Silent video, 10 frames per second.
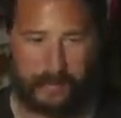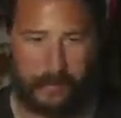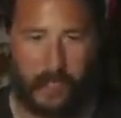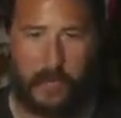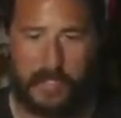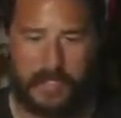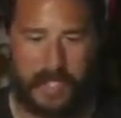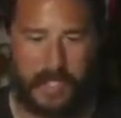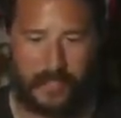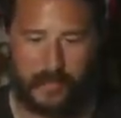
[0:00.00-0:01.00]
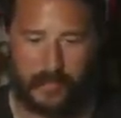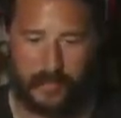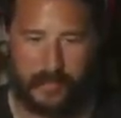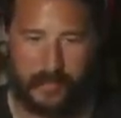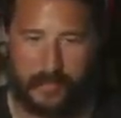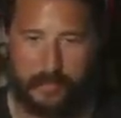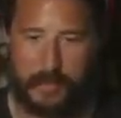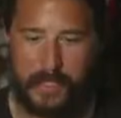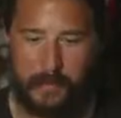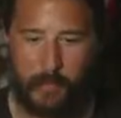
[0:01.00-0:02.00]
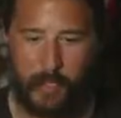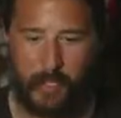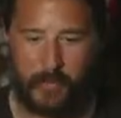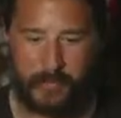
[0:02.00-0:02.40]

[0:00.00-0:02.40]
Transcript: All my takes, just completely wrong.